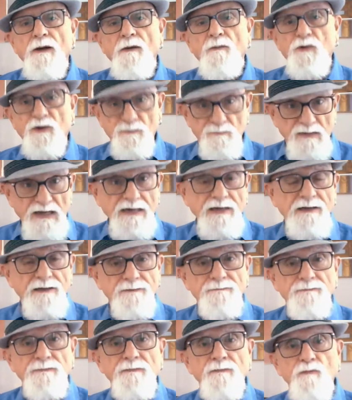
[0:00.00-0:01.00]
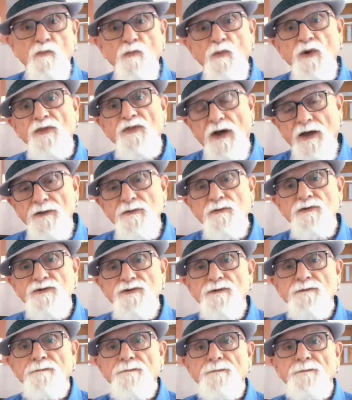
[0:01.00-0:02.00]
with me, with others,